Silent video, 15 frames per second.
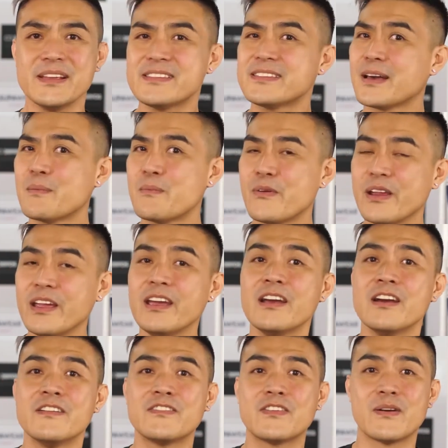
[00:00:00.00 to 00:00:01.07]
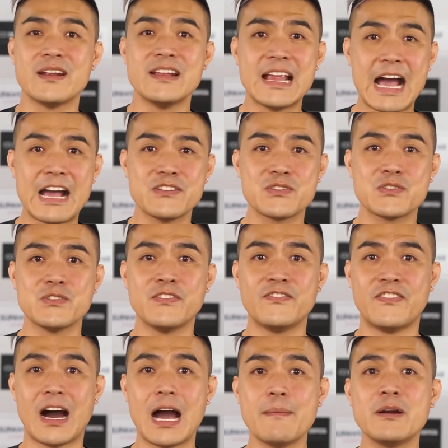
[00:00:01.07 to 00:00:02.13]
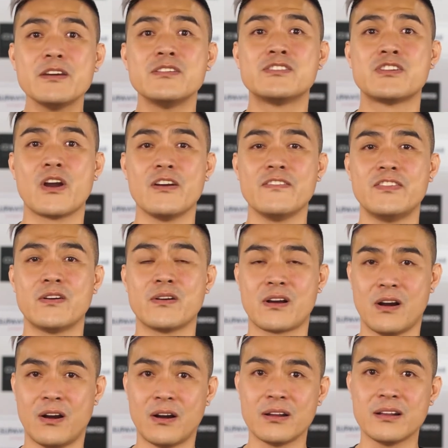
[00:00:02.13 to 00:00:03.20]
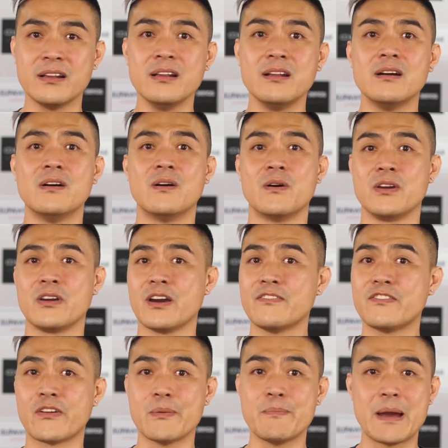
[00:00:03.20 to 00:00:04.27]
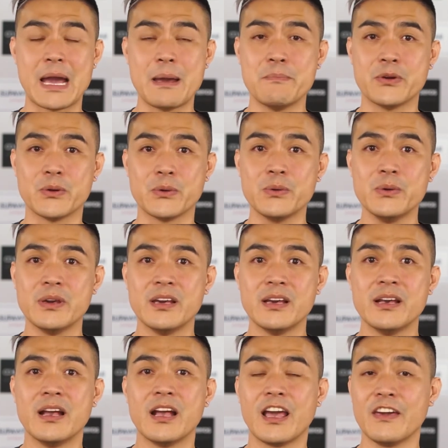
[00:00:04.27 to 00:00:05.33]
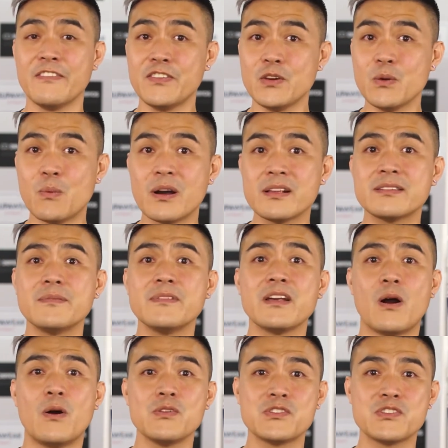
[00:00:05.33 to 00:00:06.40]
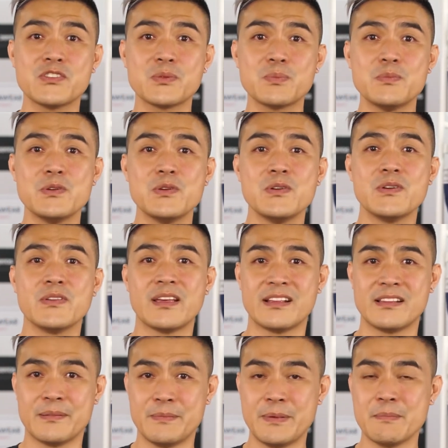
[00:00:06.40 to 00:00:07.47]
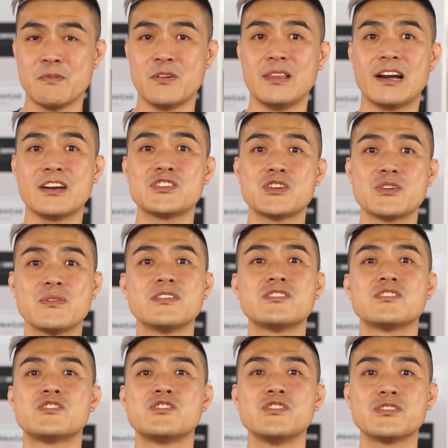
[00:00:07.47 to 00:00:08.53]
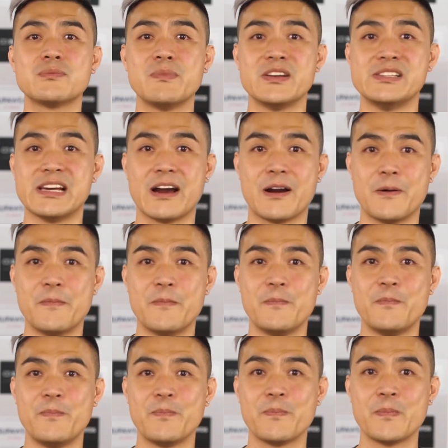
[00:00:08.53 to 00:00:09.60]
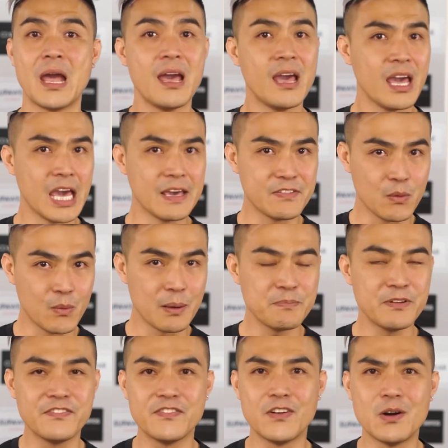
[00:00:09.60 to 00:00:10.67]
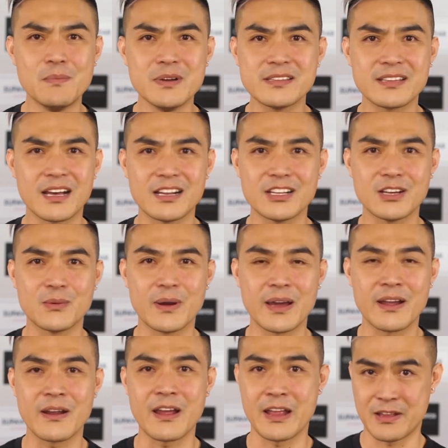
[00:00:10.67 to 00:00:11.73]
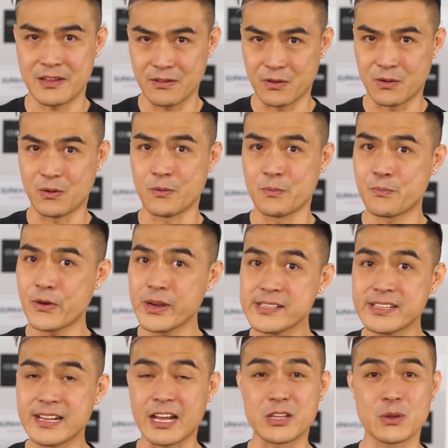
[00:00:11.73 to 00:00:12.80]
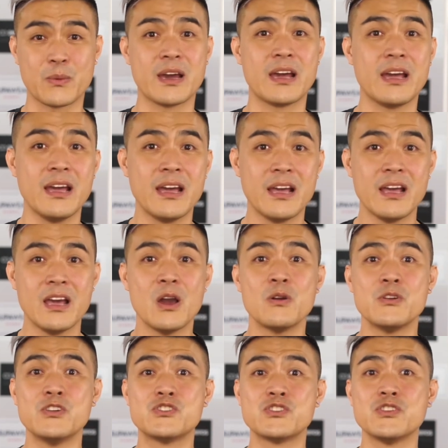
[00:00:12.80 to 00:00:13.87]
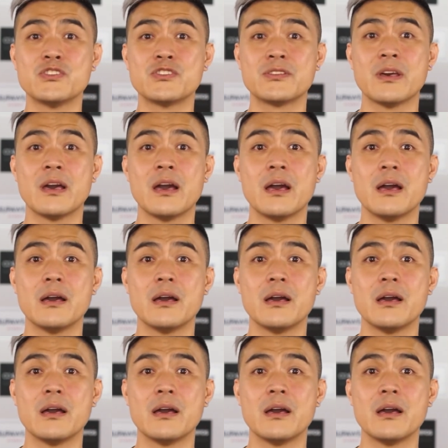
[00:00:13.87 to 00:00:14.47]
in summary, for a natural fiber, you'd go for cotton or you go for a bamboo. If you want something ultra smooth and a bit more luxurious, choose modal. If you want performance underwear and or printed underwear, you choose